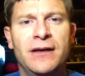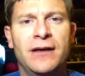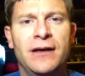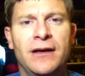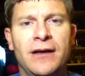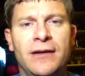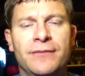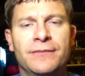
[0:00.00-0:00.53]

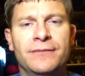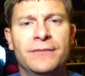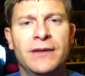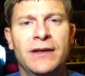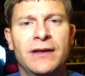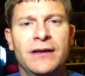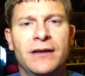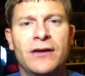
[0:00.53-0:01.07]
Um,
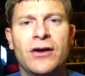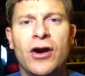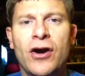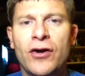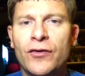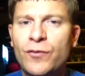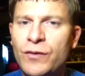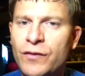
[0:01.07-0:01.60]

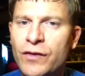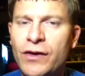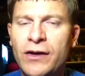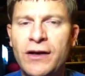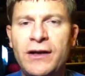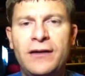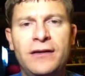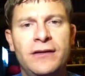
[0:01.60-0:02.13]
Cars was
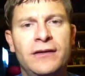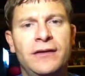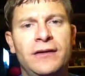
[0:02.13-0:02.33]
good.